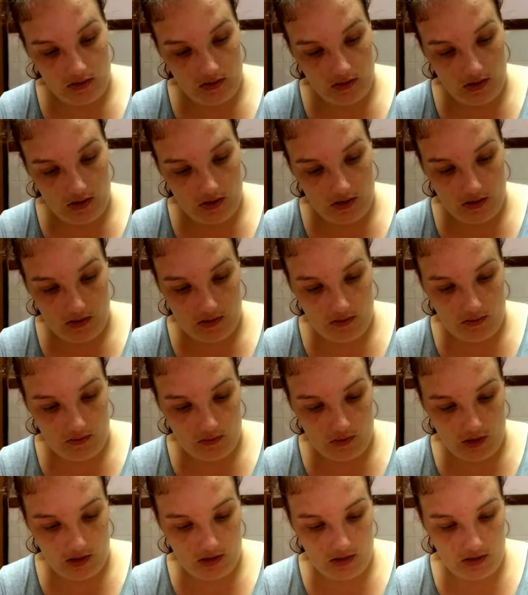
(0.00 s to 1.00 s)
That
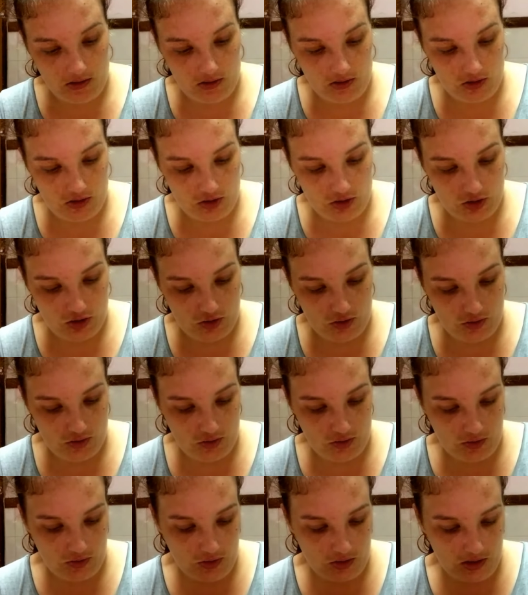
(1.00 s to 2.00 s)
1, 2,
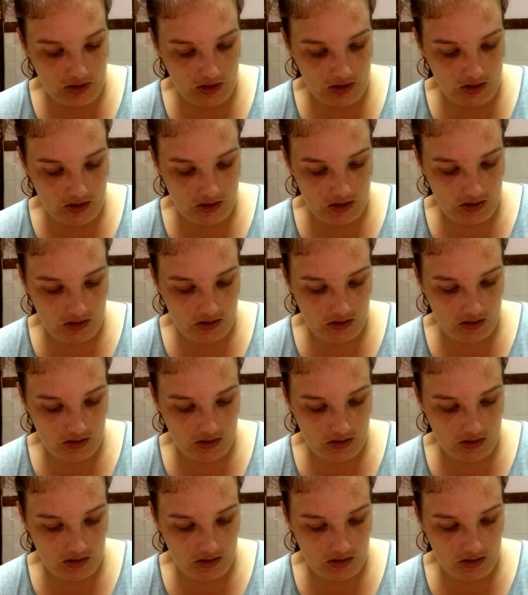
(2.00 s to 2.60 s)
3